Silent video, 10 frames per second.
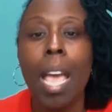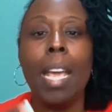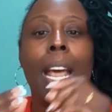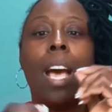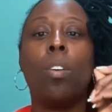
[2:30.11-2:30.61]

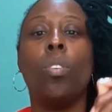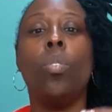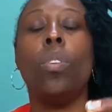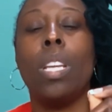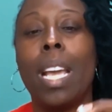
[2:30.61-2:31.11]
and how
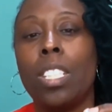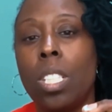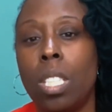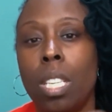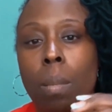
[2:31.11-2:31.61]
you can
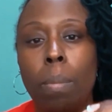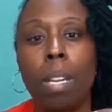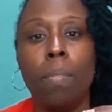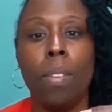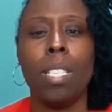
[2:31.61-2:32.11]
actually see the
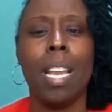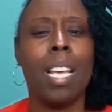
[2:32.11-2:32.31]
benefits.